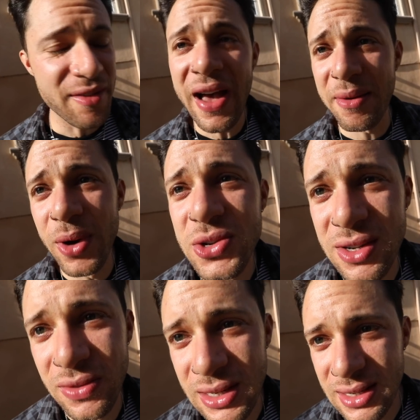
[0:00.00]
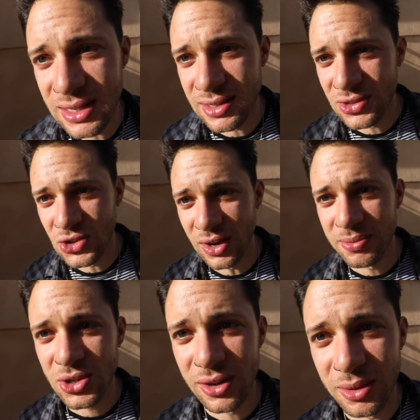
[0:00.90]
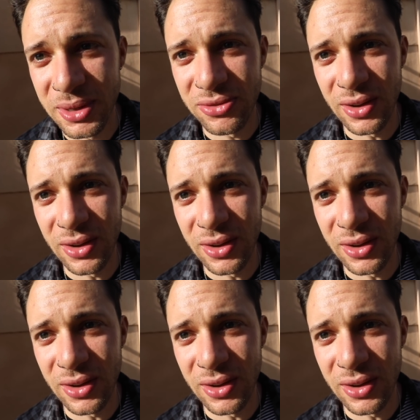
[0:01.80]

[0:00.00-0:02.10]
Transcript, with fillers: I've had most of the diseases, Joe. I'm sure it'll be